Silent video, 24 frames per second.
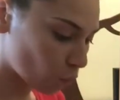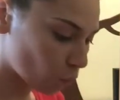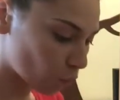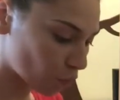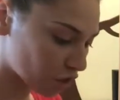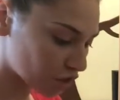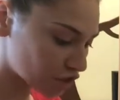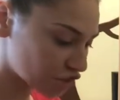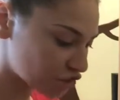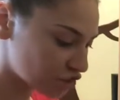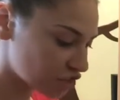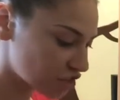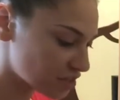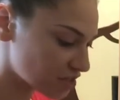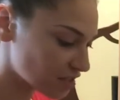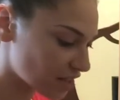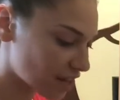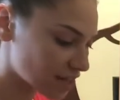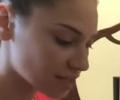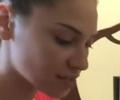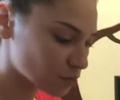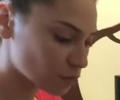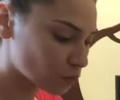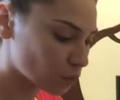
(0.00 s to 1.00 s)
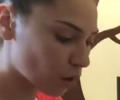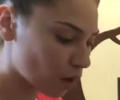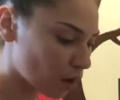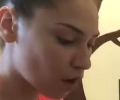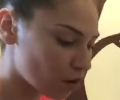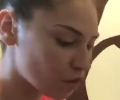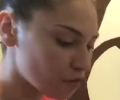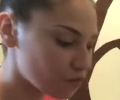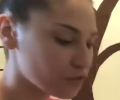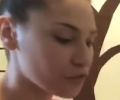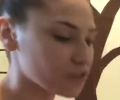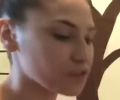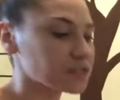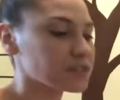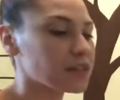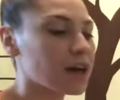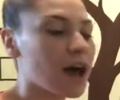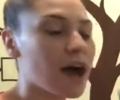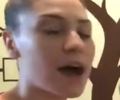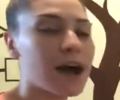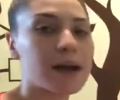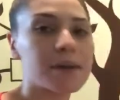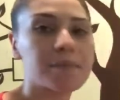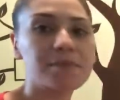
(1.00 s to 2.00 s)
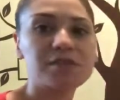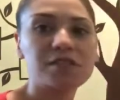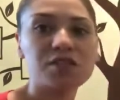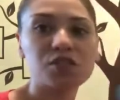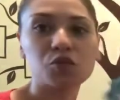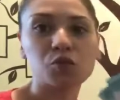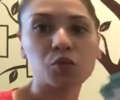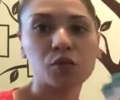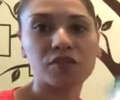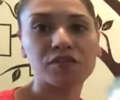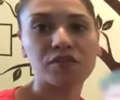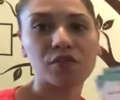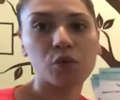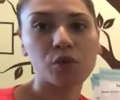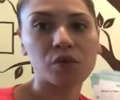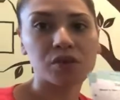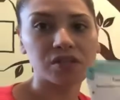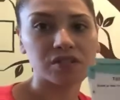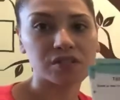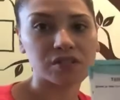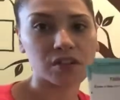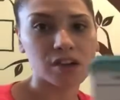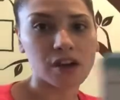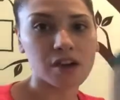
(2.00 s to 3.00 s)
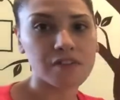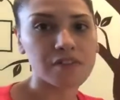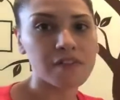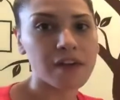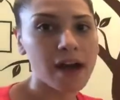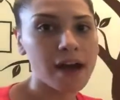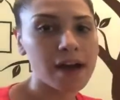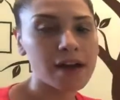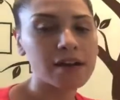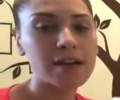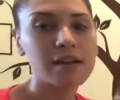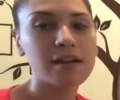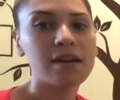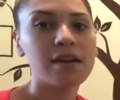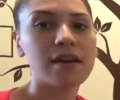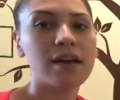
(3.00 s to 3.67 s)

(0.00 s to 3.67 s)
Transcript: worksheets as well for time since we're focusing on that,